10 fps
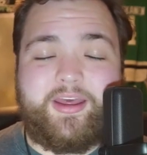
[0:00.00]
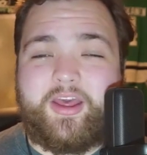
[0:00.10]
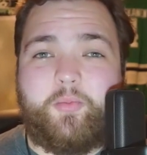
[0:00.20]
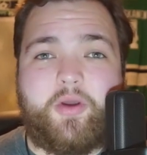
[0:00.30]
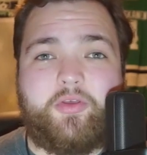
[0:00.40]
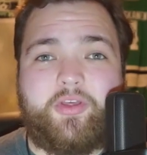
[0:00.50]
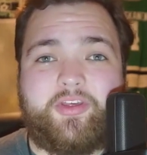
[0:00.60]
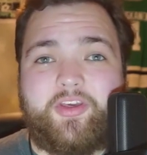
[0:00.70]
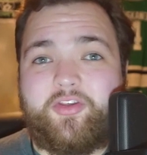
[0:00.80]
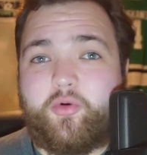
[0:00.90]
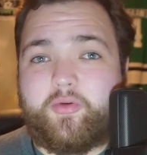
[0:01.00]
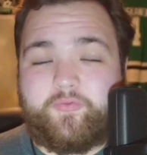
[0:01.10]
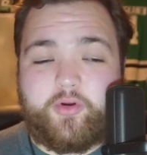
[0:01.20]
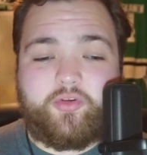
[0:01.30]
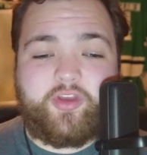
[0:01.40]
And whether this is your
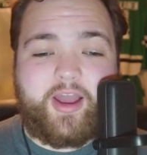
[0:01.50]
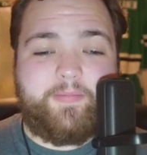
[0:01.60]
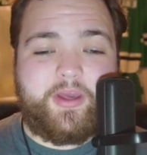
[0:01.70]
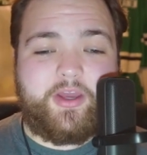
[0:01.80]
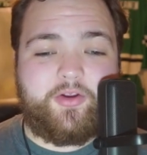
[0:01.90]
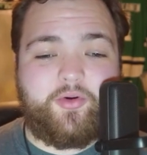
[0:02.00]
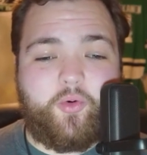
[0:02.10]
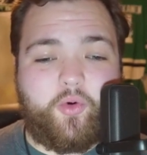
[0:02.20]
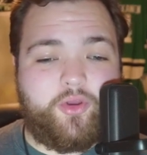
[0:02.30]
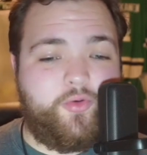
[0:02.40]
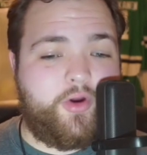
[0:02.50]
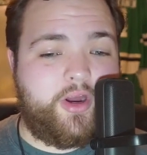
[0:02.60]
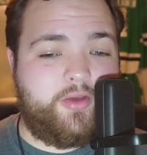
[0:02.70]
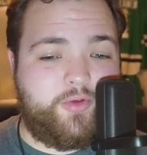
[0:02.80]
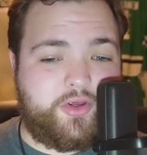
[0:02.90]
first time here or you are
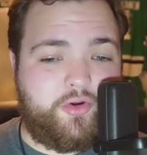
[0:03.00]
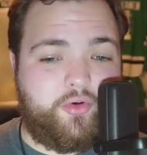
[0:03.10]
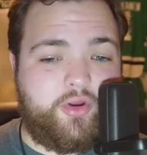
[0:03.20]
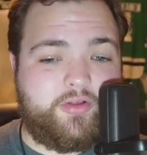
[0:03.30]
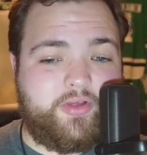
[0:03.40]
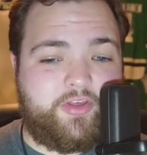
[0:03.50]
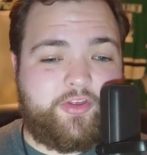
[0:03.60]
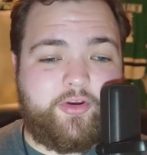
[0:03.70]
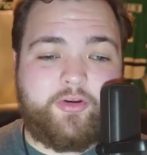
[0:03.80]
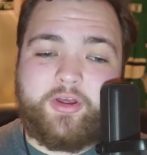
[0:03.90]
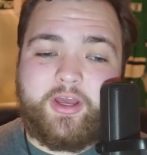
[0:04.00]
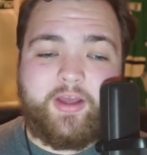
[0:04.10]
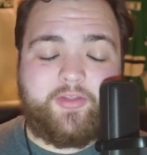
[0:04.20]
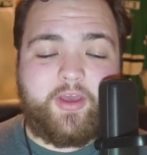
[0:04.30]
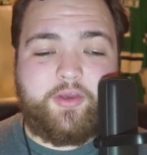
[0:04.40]
a recurring listener,
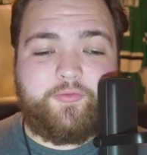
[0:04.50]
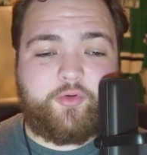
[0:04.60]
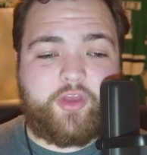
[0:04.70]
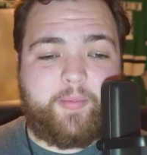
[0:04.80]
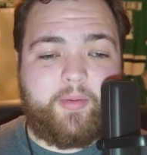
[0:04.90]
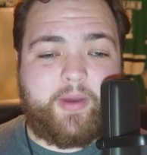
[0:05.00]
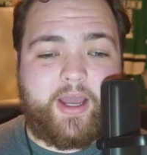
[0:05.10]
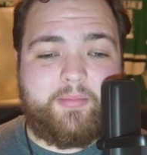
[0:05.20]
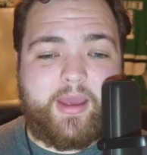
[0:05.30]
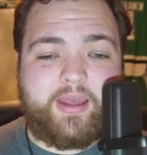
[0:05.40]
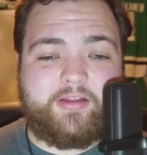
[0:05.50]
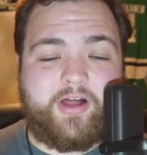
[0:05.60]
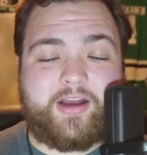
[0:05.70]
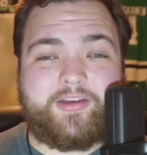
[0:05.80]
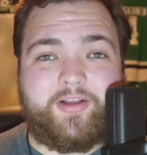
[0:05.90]
thank you for stopping by and making
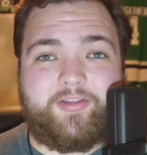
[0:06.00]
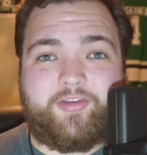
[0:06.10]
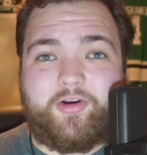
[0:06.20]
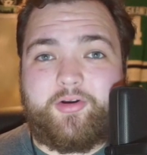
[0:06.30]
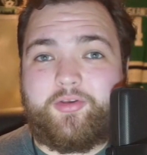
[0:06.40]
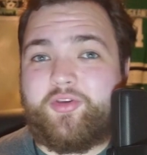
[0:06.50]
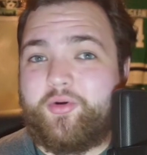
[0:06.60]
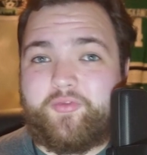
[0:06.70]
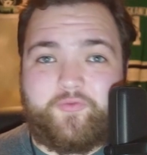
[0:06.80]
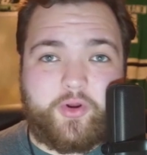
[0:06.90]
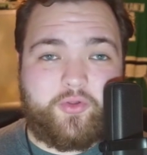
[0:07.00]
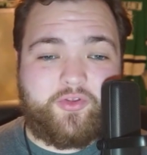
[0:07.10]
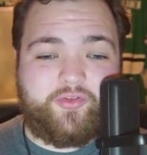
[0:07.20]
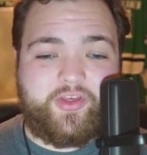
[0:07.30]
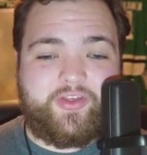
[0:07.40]
Locked On Stars your first
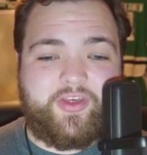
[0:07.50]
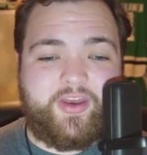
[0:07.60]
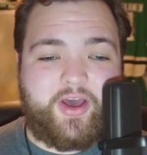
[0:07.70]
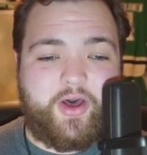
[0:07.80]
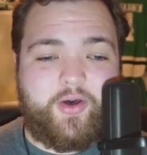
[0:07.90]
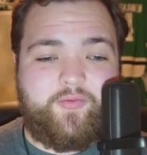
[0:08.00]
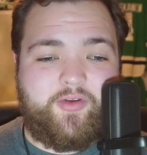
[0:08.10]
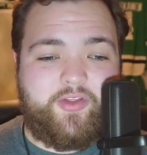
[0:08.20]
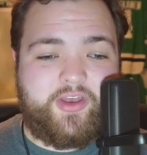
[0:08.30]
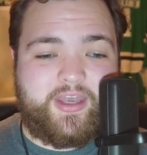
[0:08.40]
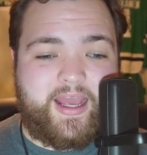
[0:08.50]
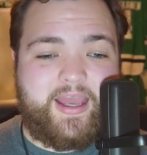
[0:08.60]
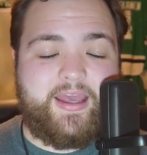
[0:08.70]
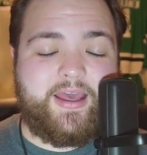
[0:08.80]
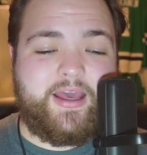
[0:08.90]
listen of the
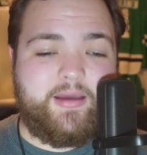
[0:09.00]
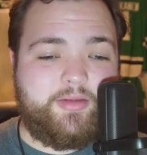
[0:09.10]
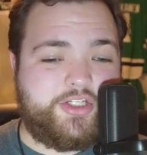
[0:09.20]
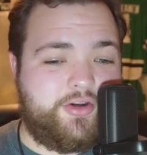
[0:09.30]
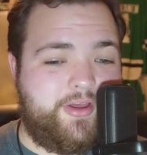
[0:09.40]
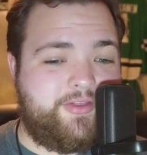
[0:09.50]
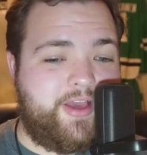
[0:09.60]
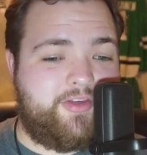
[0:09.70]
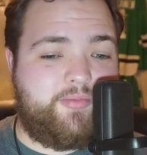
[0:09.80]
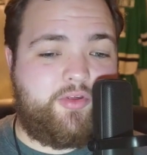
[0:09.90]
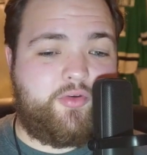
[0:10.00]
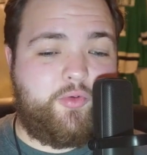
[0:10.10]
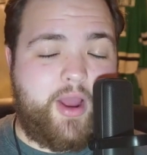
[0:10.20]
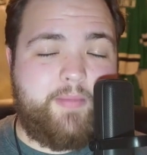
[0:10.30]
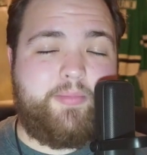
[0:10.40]
day. Be sure to hit that
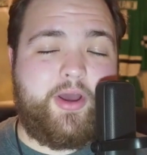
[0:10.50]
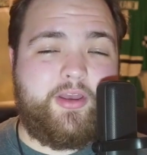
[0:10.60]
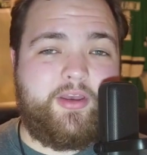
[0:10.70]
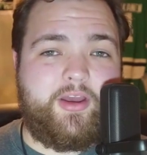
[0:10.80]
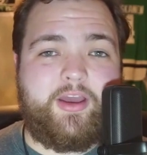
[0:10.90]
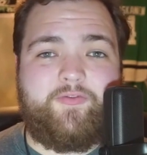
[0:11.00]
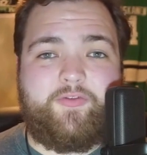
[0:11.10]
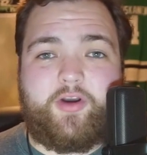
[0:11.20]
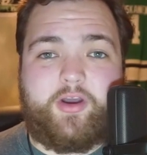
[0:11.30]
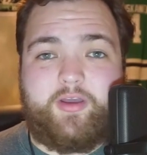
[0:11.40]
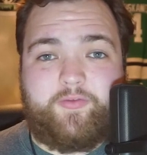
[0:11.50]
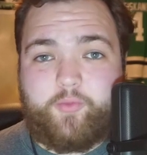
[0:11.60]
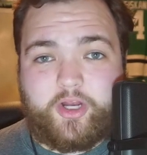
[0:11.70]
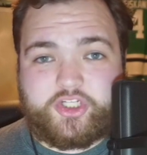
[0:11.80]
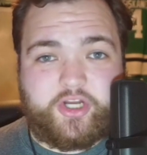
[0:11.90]
subscribe button if you're
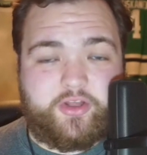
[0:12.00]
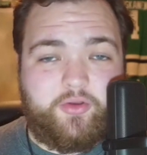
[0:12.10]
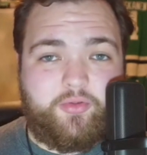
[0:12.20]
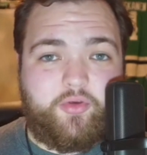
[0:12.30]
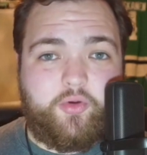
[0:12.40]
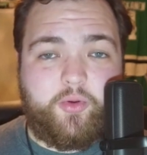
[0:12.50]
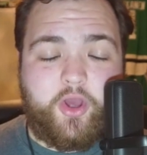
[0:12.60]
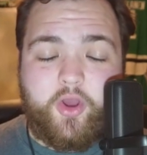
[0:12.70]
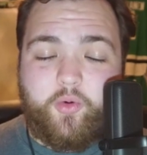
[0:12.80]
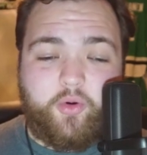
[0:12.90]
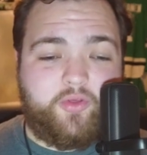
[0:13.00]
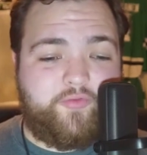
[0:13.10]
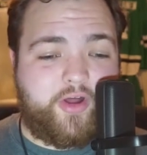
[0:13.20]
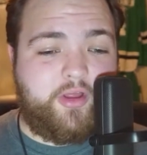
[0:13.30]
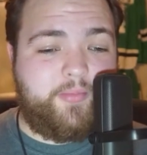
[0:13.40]
watching on YouTube, or the
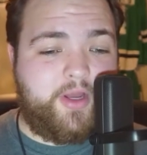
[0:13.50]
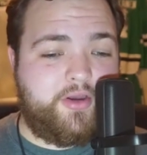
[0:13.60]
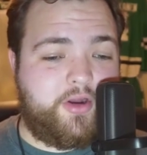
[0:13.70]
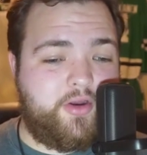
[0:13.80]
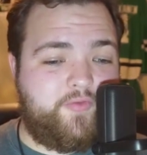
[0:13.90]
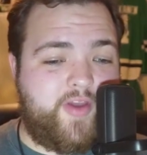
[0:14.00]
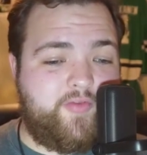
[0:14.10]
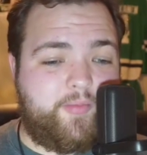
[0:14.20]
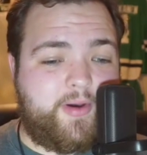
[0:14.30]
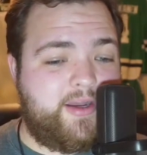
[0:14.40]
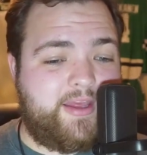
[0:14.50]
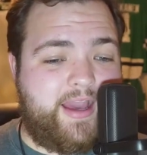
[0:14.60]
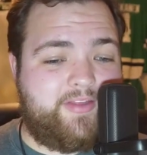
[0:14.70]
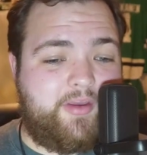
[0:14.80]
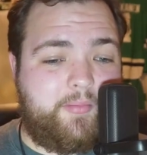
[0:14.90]
follow button on your favorite
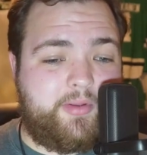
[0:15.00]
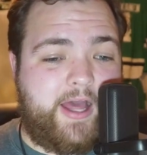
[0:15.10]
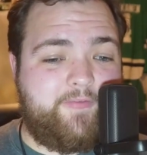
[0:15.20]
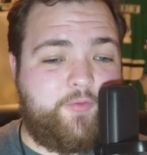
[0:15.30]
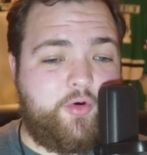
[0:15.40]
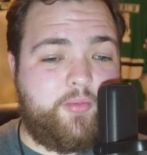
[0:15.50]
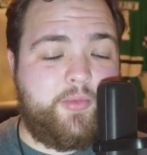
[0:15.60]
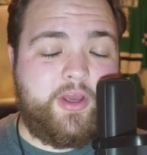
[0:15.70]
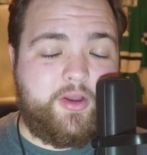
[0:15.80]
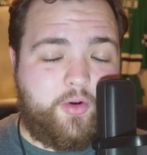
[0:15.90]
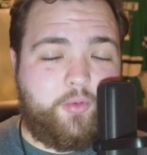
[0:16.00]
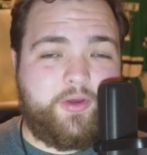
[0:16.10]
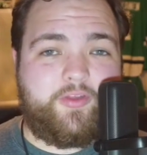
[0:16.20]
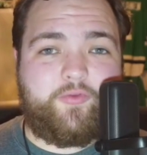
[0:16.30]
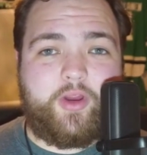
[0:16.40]
podcasting platform.
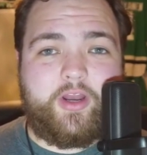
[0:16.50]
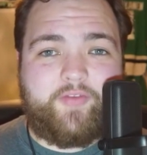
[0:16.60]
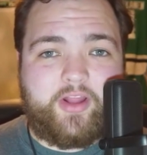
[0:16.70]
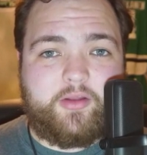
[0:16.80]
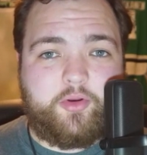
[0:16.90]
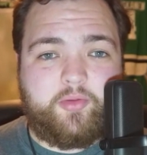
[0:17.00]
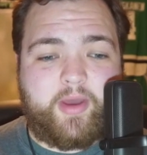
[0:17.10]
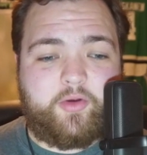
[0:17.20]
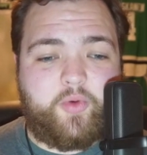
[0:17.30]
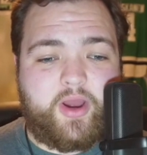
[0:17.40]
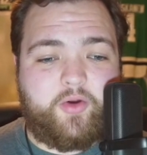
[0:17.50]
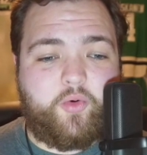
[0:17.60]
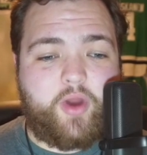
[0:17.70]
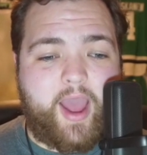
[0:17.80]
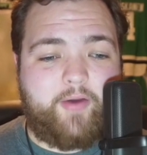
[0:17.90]
Always free and available no matter where
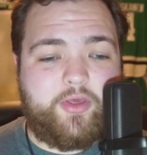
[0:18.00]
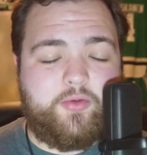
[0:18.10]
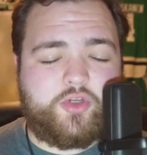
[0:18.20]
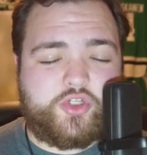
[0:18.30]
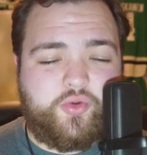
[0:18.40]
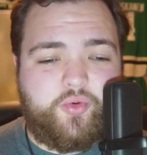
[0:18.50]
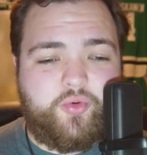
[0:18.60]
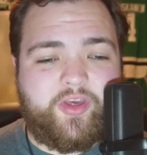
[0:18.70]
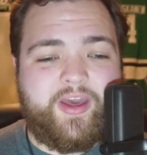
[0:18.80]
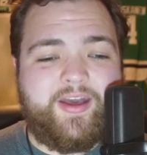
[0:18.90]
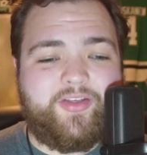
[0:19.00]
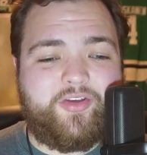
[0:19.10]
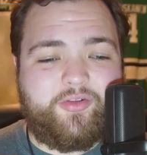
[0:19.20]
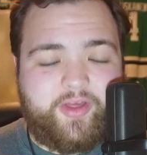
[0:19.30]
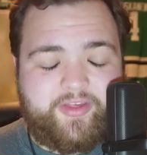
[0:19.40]
or how you choose
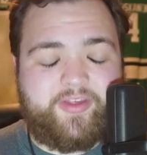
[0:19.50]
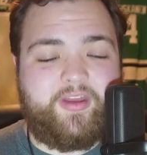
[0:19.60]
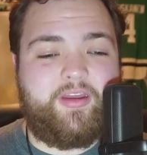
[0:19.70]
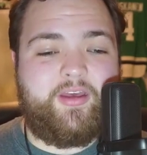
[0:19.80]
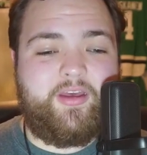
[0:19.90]
to listen.